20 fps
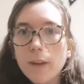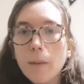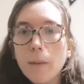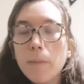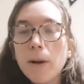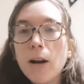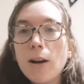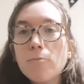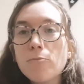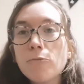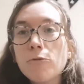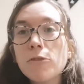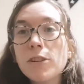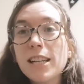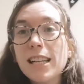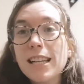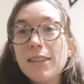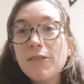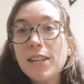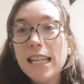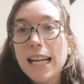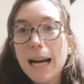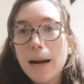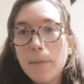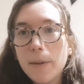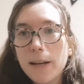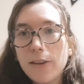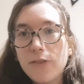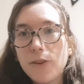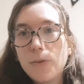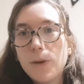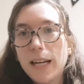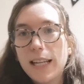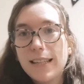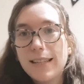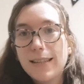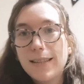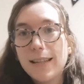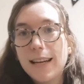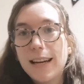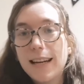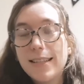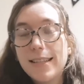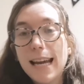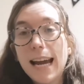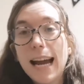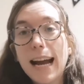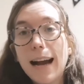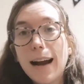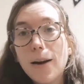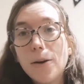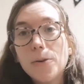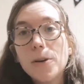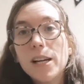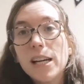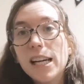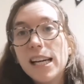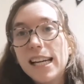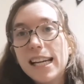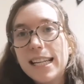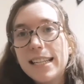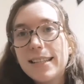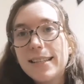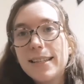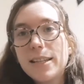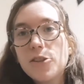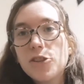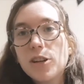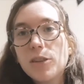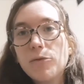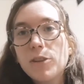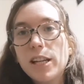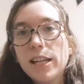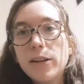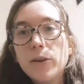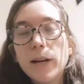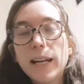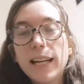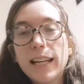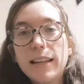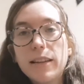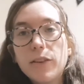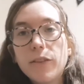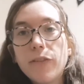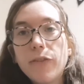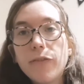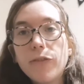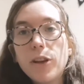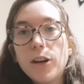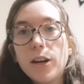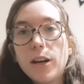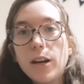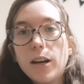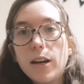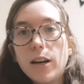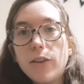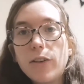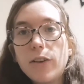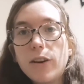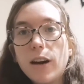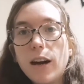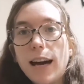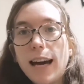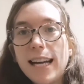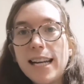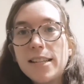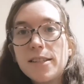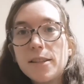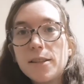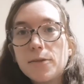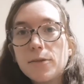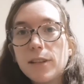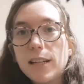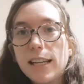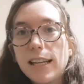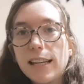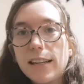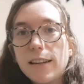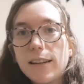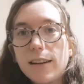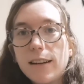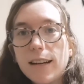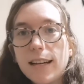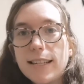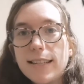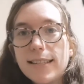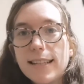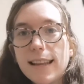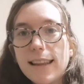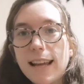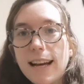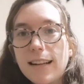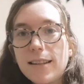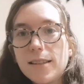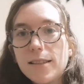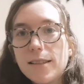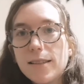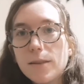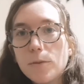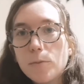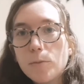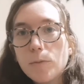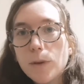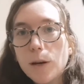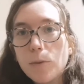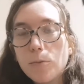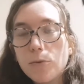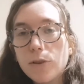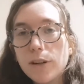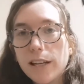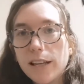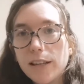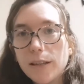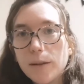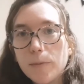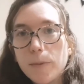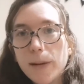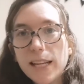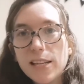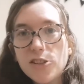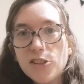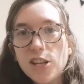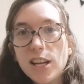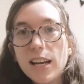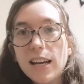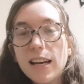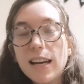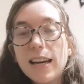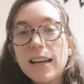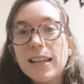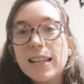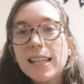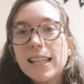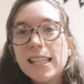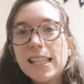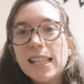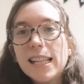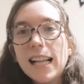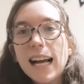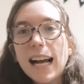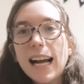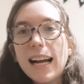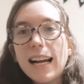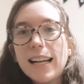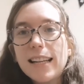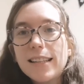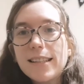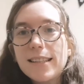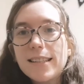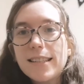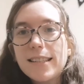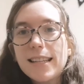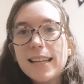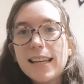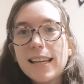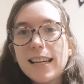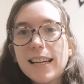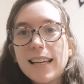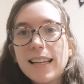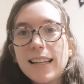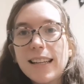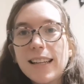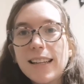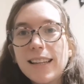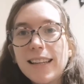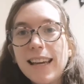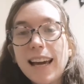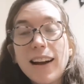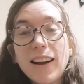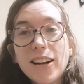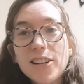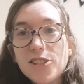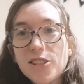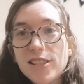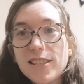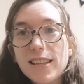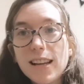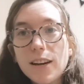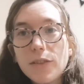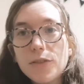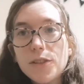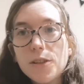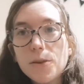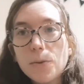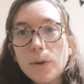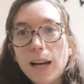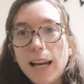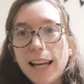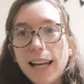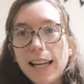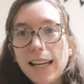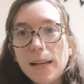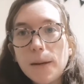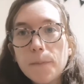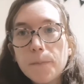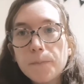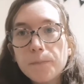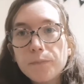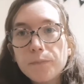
But I'm really, really happy with the way this turned out. It's stitched up really quickly. The Ada's really nice. That's a pretty good picture, and yeah, I just loved the way